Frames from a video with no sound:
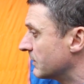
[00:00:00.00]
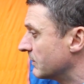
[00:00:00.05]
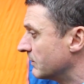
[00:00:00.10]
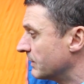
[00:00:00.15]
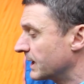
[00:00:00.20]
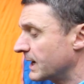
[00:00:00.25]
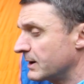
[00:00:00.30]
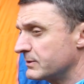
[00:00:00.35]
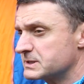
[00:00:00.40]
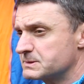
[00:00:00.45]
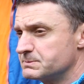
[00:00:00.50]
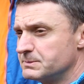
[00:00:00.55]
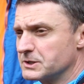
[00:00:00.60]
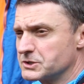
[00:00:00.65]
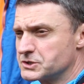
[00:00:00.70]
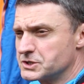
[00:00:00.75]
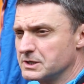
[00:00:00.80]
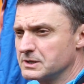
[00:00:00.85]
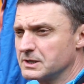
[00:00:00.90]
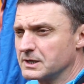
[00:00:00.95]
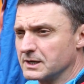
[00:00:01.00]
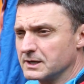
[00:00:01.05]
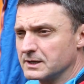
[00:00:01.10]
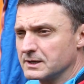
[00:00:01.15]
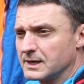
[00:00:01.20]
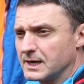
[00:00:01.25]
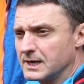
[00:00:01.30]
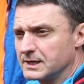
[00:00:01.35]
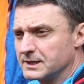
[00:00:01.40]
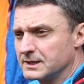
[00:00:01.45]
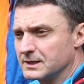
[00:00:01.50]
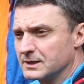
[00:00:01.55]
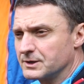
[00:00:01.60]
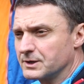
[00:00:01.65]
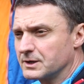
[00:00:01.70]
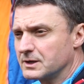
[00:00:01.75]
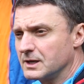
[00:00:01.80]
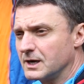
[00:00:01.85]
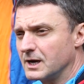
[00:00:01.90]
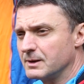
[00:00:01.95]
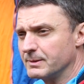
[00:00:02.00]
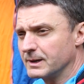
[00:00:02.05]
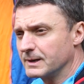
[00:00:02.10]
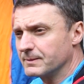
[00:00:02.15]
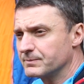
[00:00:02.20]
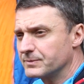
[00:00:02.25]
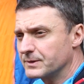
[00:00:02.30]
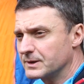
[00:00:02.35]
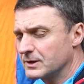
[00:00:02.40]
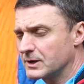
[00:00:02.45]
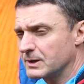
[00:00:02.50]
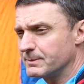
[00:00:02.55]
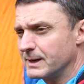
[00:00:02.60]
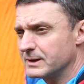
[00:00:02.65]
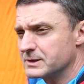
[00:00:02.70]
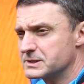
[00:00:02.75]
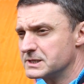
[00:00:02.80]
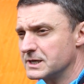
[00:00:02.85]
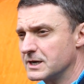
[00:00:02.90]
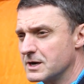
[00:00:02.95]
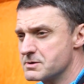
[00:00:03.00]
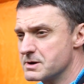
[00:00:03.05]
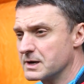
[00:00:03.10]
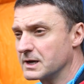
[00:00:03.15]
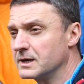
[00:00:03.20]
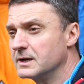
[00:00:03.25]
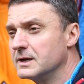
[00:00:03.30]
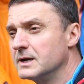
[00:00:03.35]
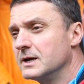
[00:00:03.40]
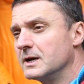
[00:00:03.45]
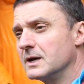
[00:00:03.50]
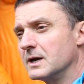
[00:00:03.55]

when I was much younger, I did a lot of climbing, a lot of mountaineering,